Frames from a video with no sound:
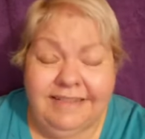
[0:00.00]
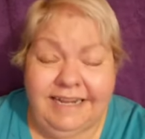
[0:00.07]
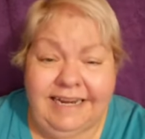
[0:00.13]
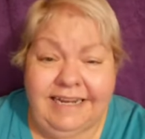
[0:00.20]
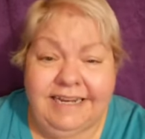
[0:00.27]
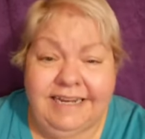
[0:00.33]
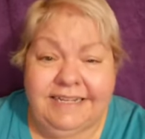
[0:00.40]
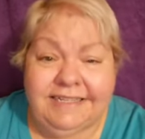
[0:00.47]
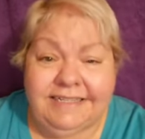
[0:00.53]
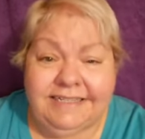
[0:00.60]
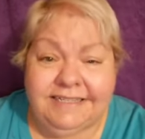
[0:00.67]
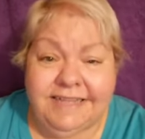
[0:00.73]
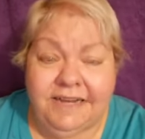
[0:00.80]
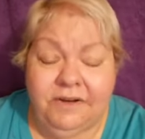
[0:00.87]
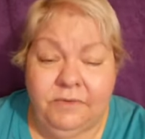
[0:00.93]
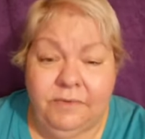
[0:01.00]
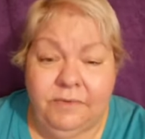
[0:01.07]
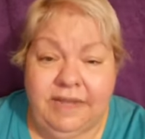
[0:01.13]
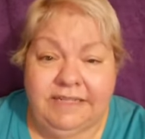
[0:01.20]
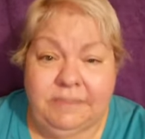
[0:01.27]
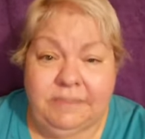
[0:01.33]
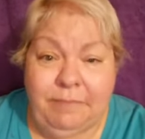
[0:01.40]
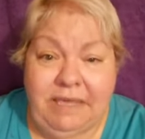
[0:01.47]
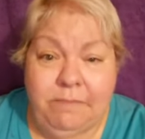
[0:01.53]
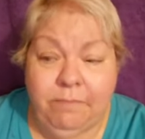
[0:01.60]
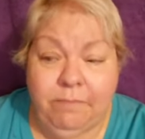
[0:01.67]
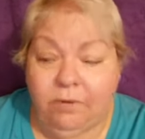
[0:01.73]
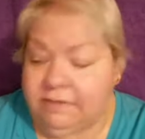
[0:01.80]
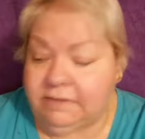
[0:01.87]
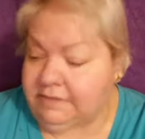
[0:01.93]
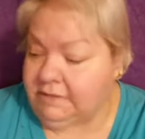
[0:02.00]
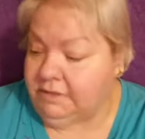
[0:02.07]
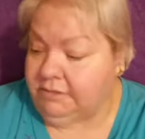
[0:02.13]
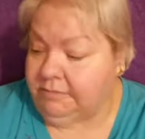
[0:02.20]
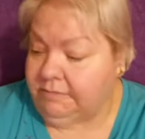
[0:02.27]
that I need to send away to peoples.